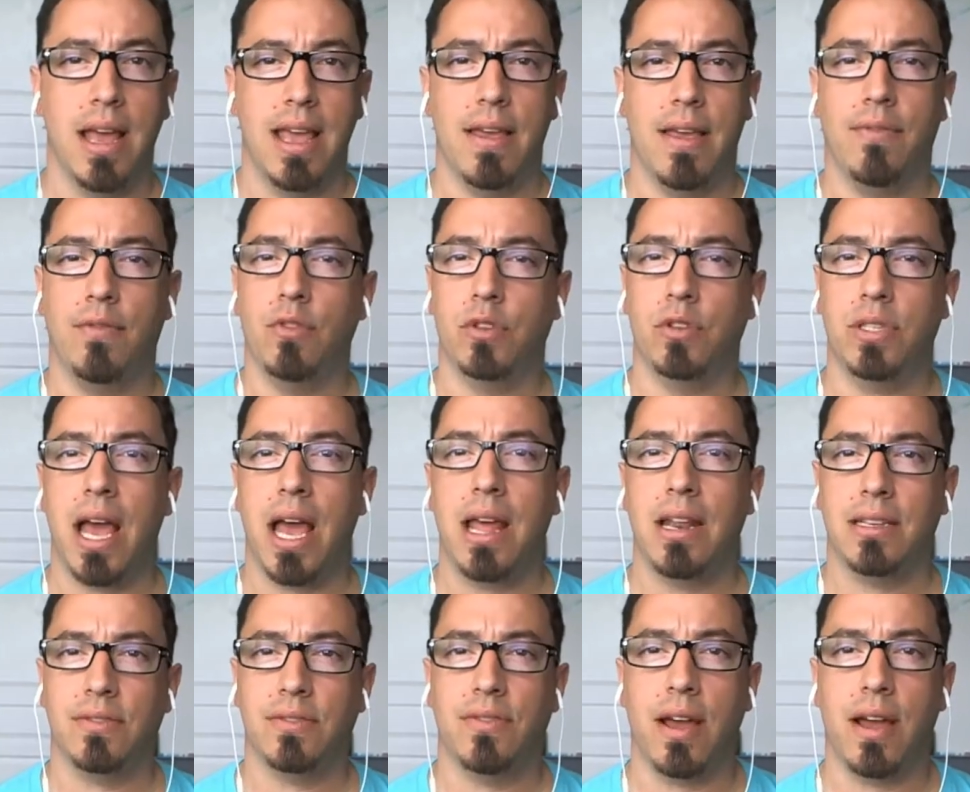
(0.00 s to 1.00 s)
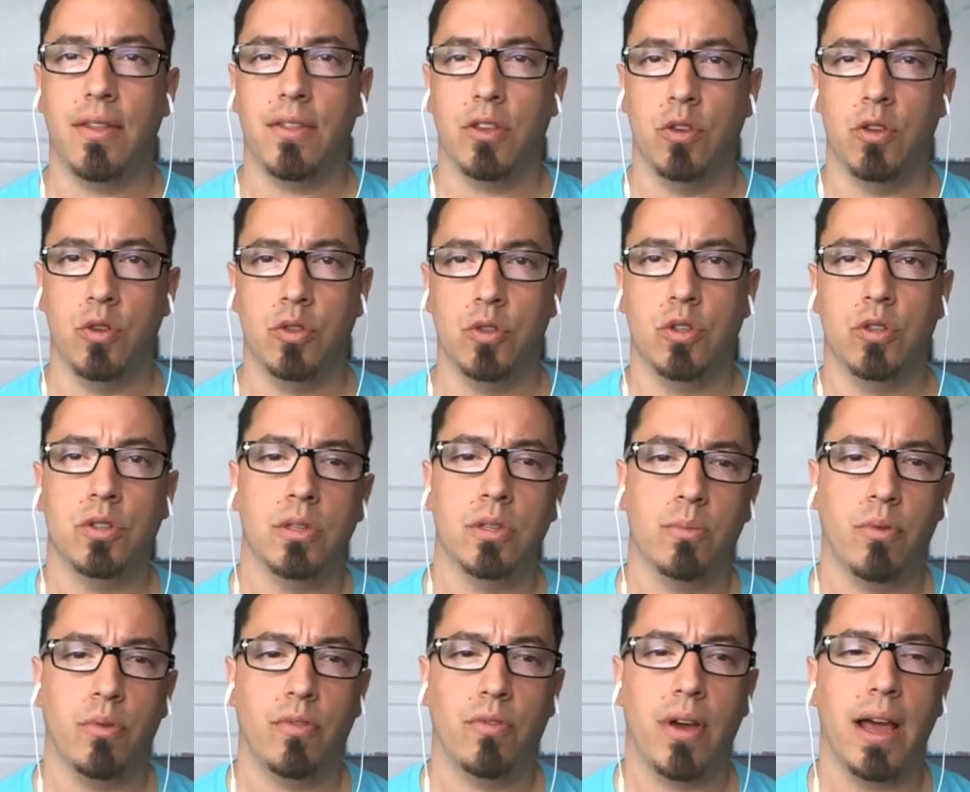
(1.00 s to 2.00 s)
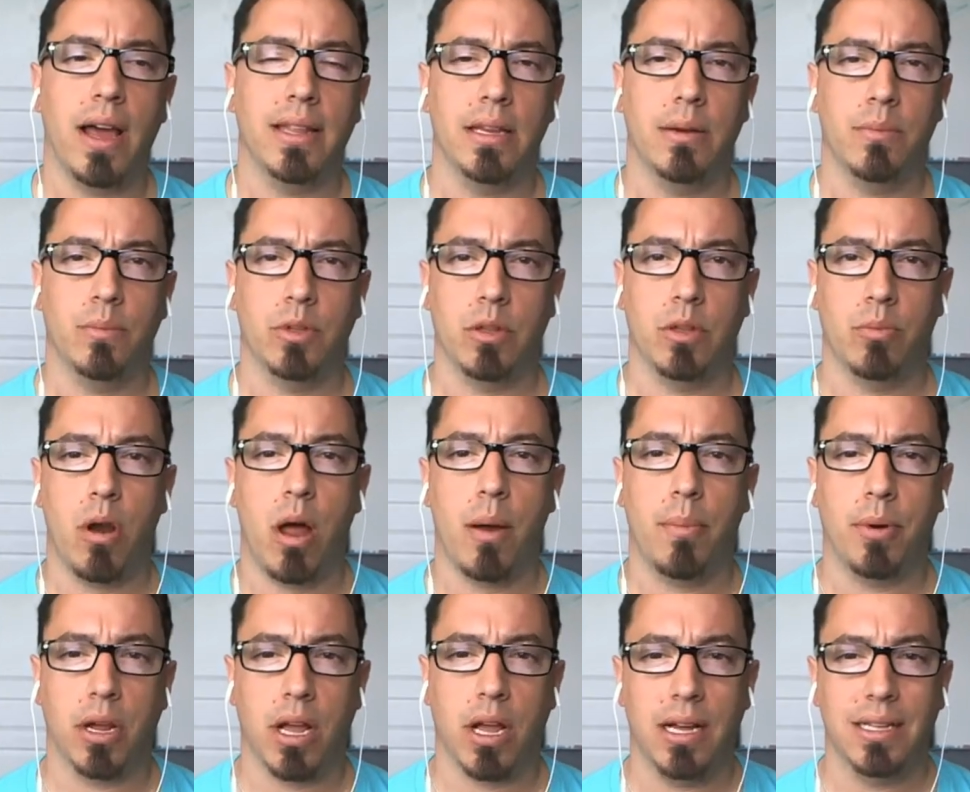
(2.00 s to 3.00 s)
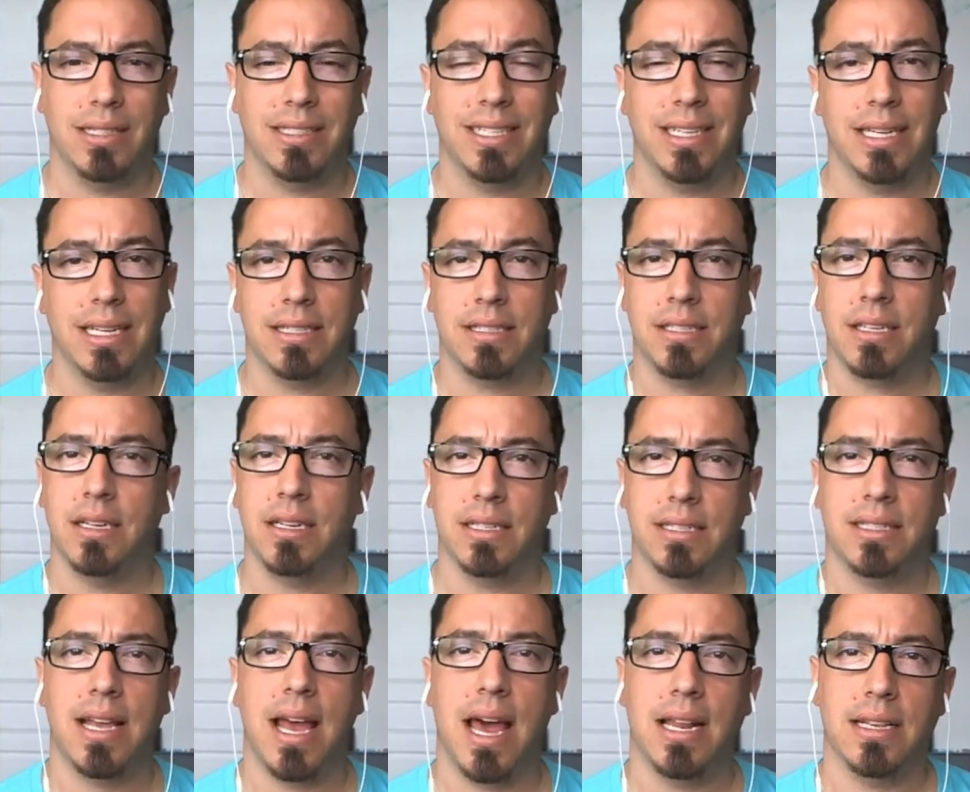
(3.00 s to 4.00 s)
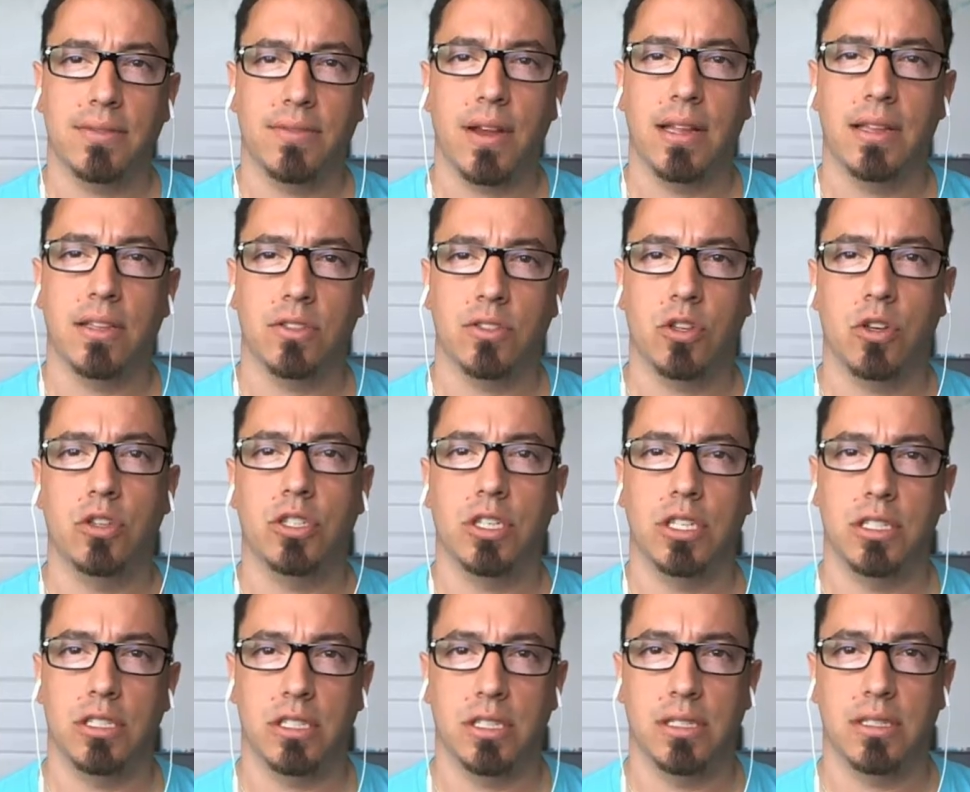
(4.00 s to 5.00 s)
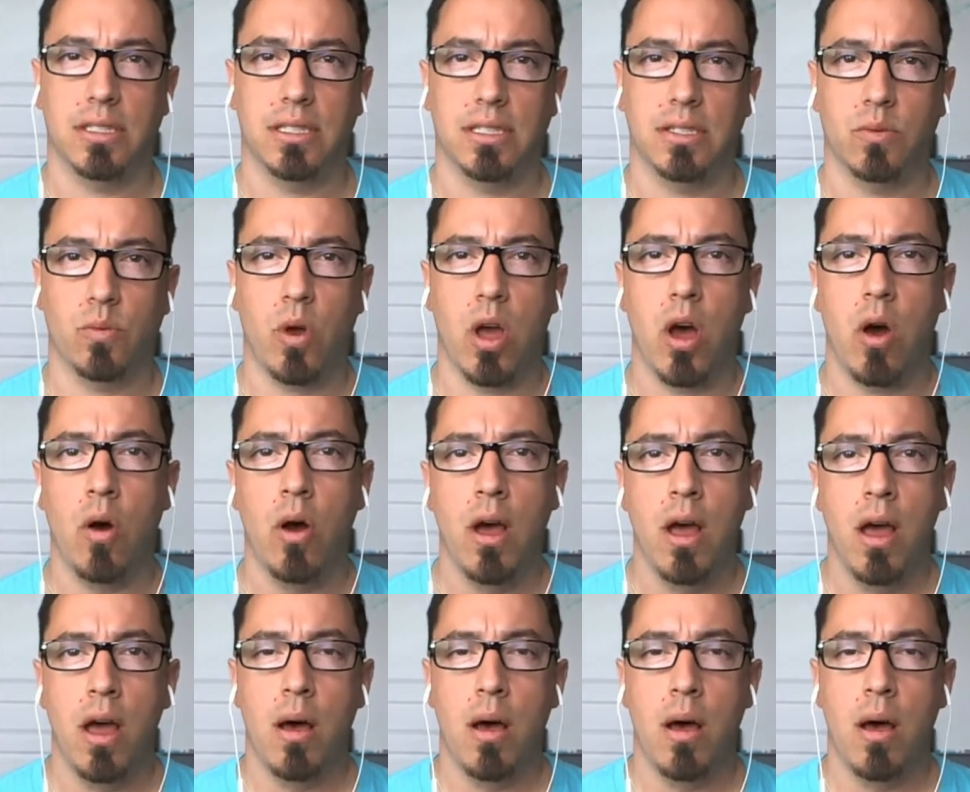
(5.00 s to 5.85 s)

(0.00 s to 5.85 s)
If you satisfy the users and provide them with the proper content, it's going to satisfy the search engines as well.